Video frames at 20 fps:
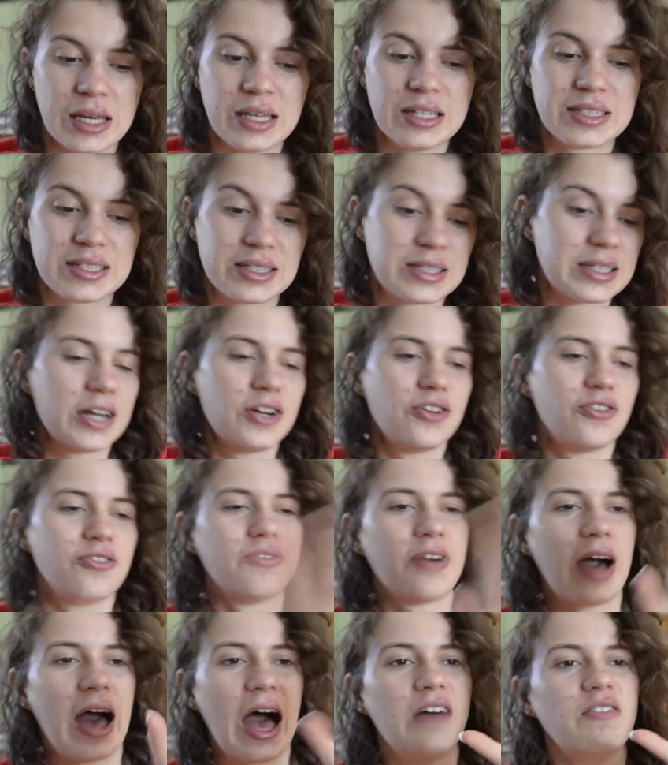Instead
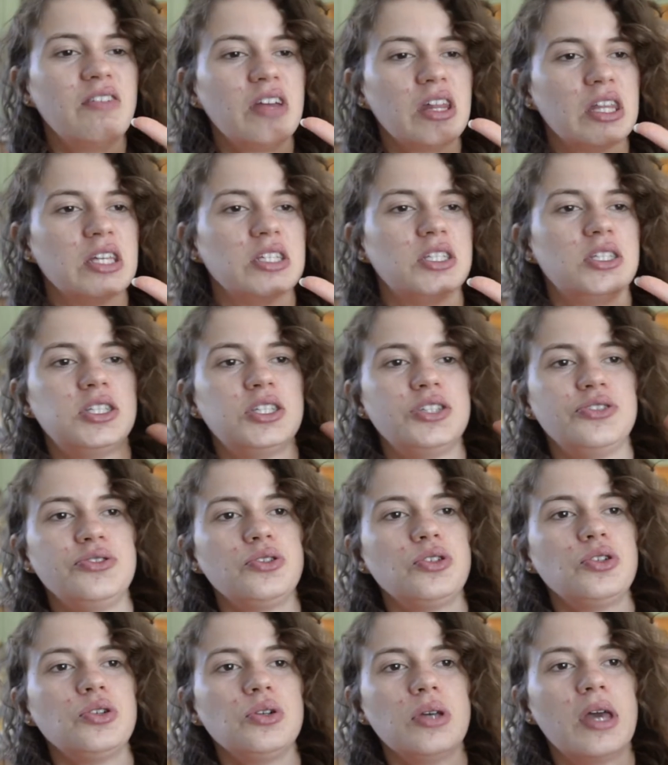of having this
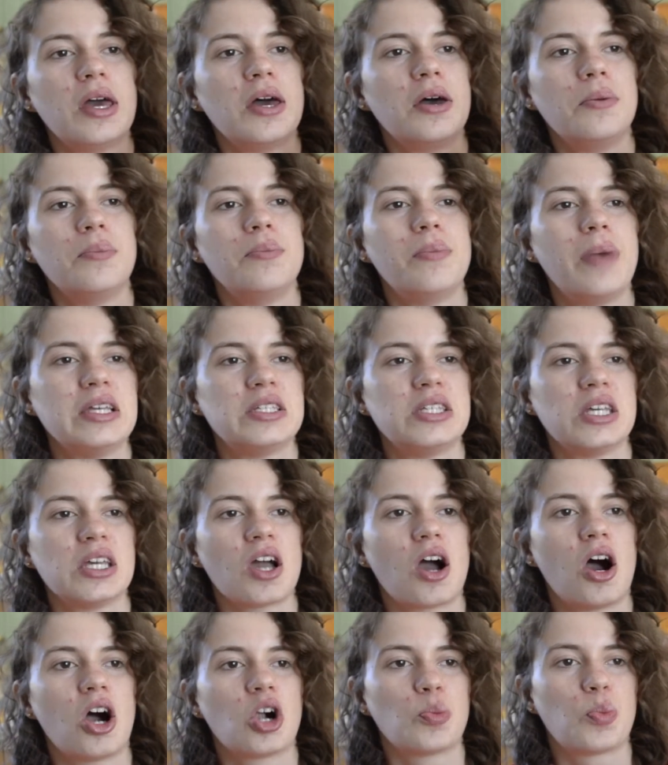amazing,
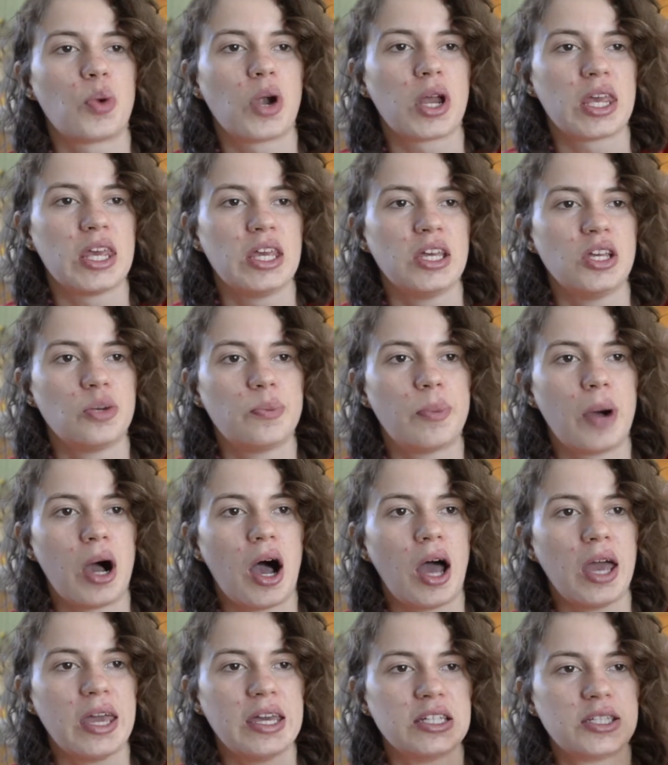heartbreaking
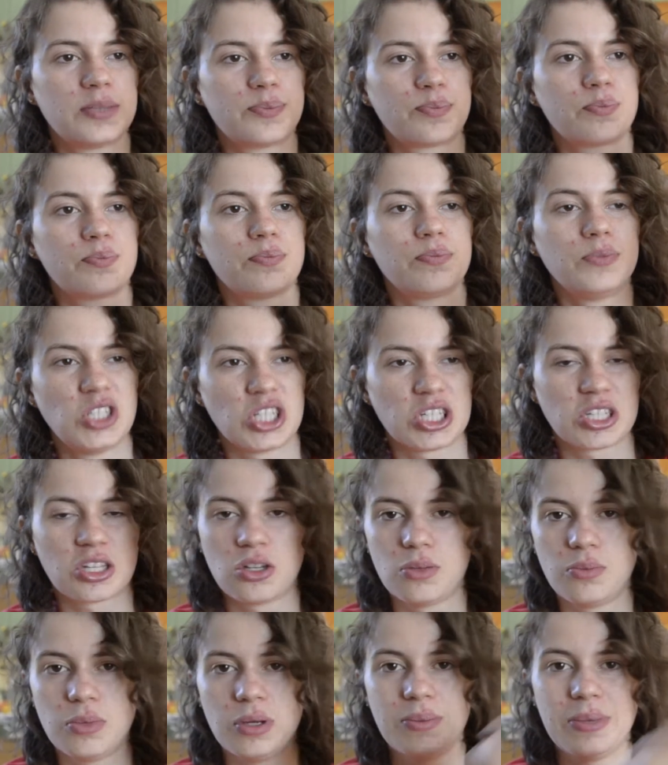goodbye, it's just
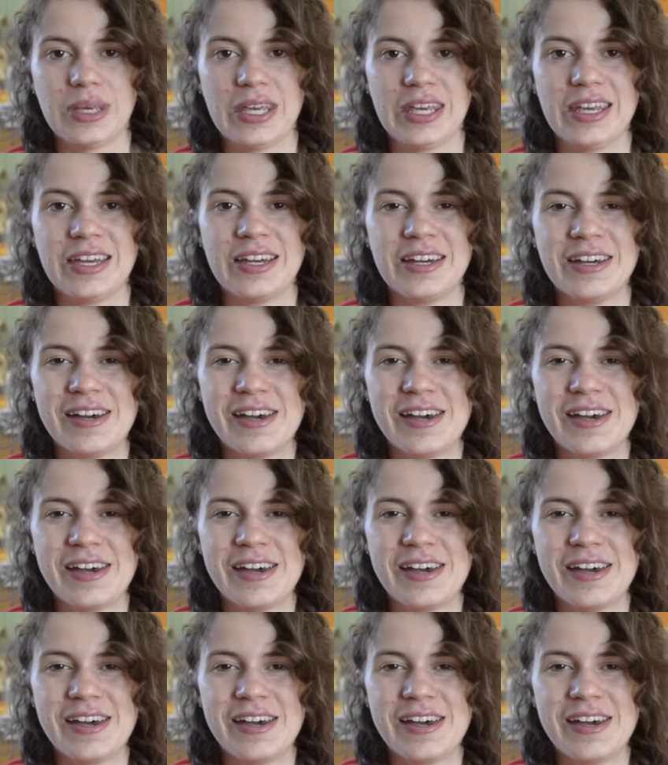gonna be me